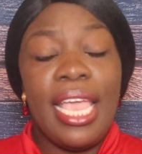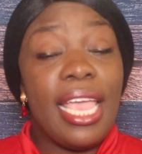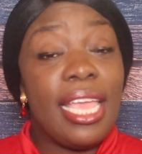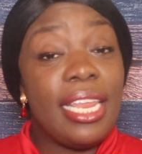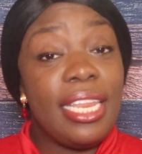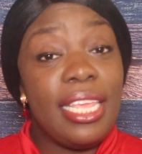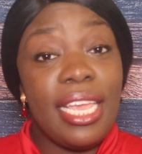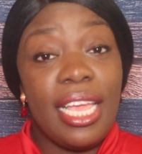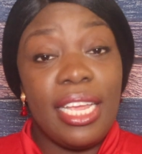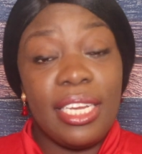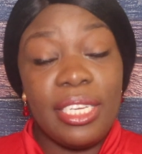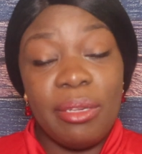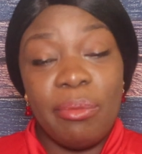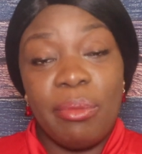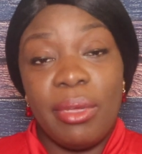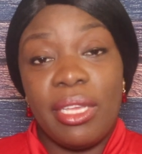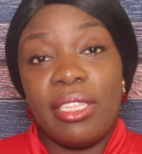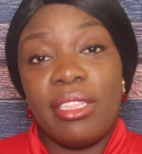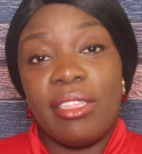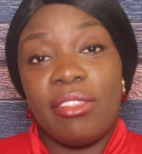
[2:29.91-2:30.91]
And he actually
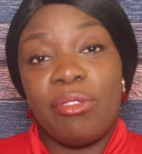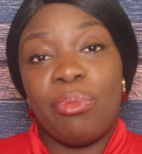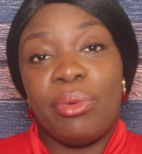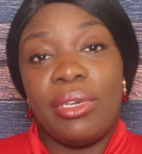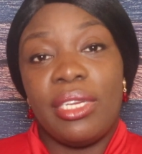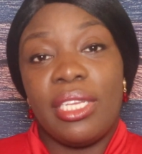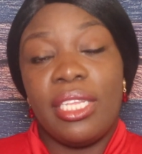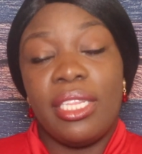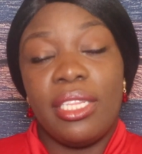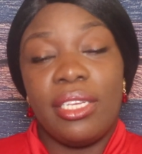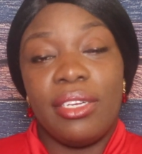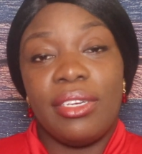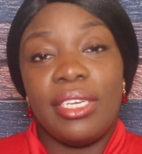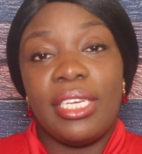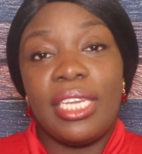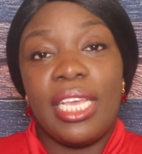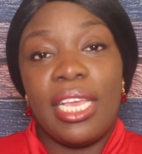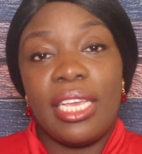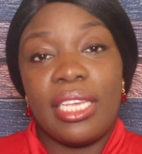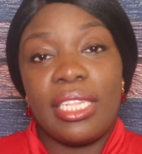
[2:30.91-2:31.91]
makes this pretty clear
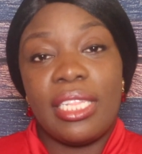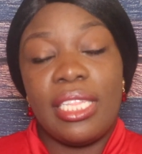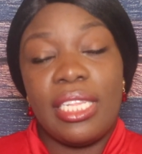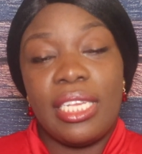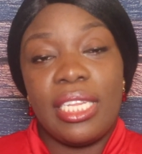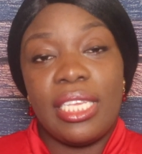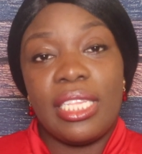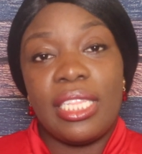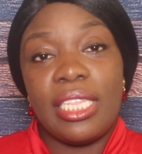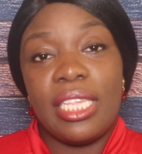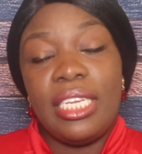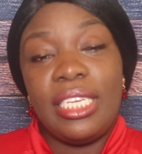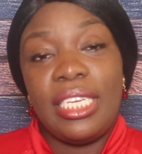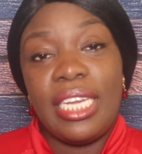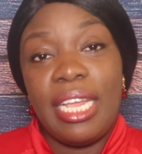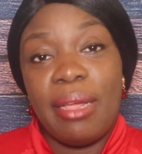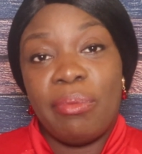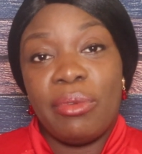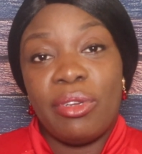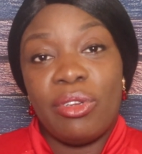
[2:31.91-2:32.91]
in Exodus
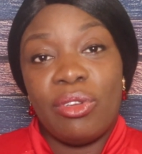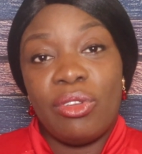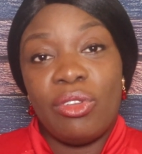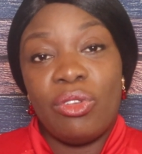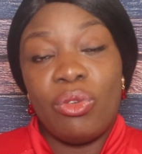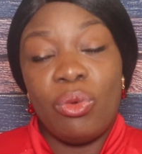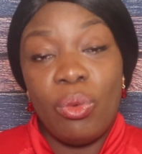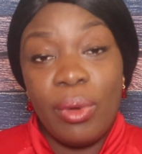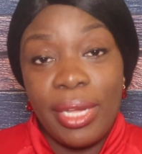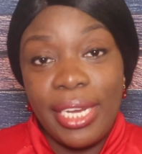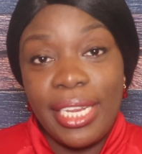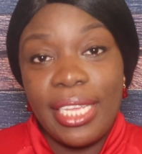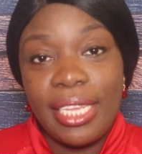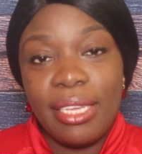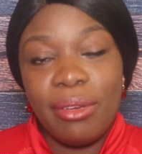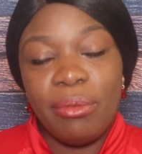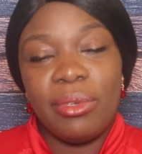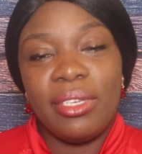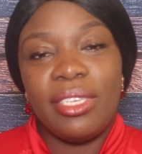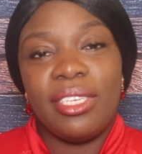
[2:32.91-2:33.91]
chapter 20,
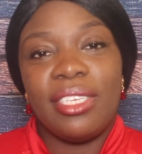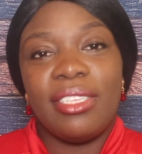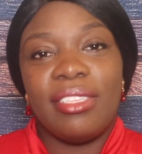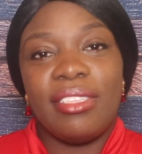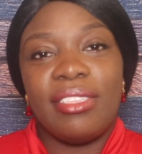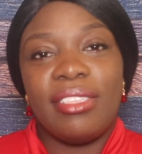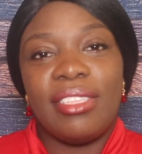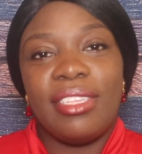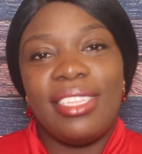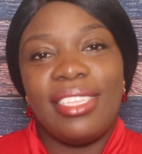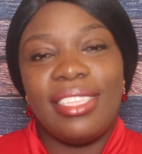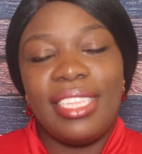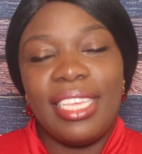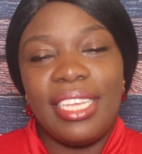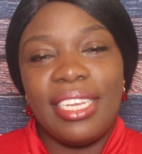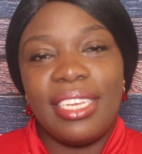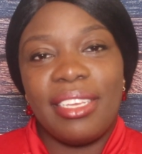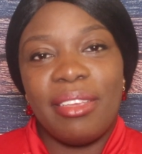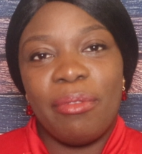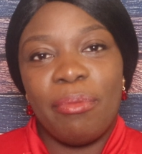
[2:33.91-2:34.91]
which is the
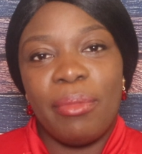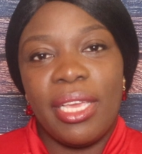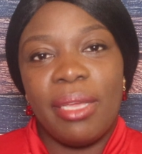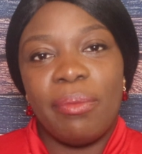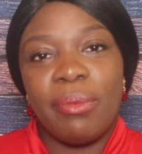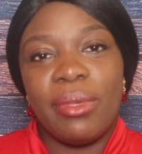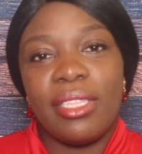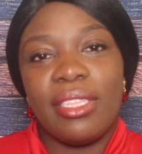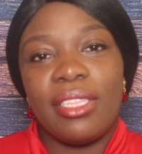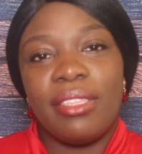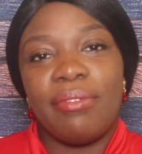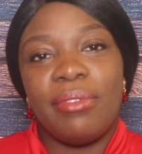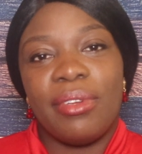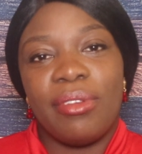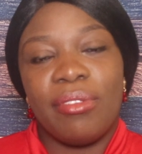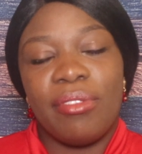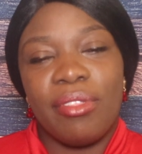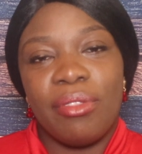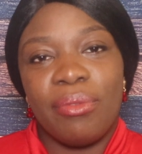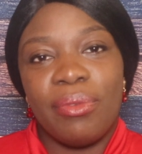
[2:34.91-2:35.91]
Ten Commandments.
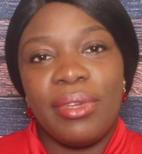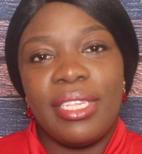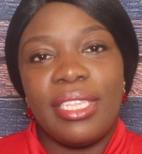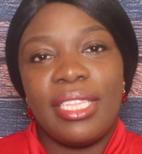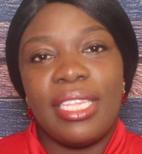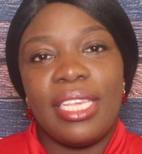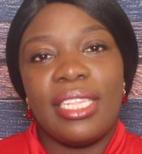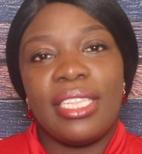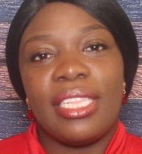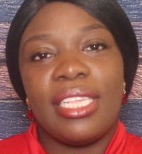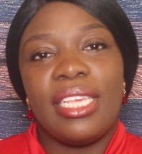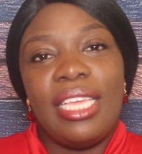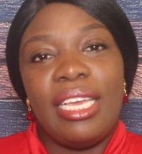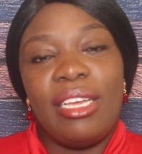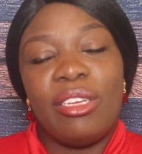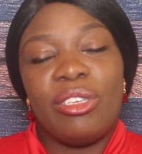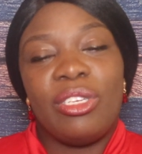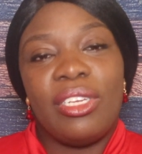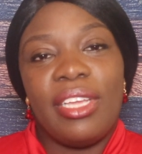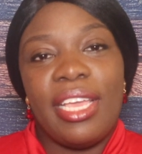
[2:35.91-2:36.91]
Verse 3 says,
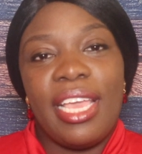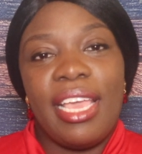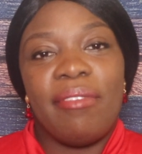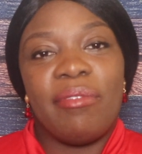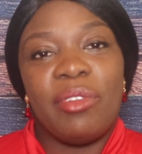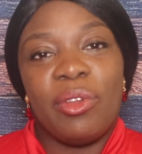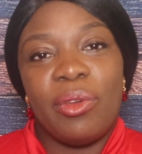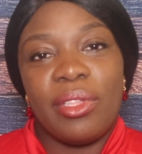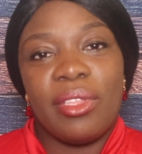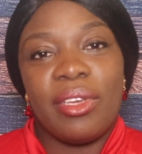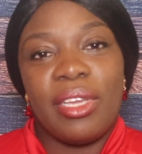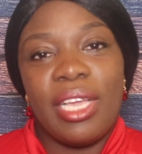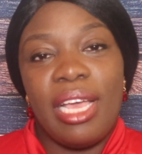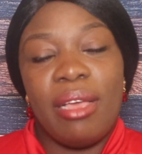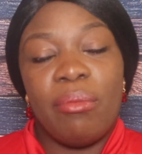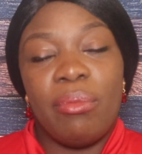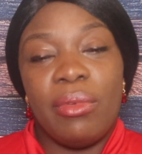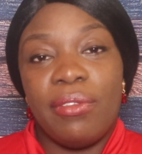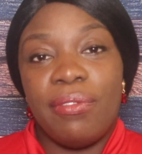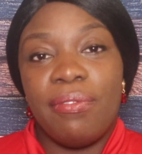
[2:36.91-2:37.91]
Thou shalt have no other
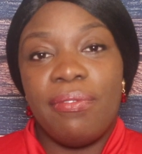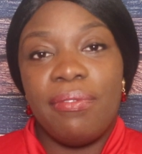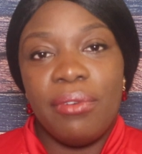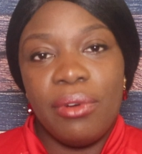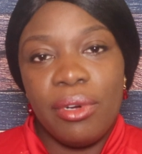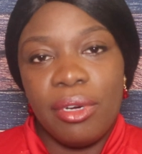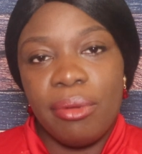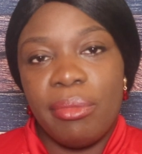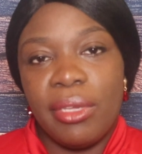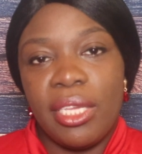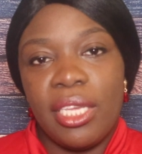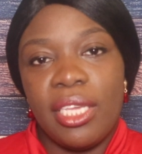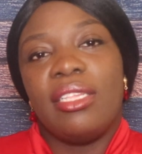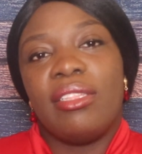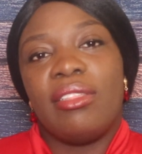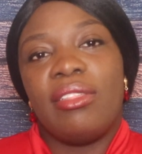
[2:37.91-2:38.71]
God before me.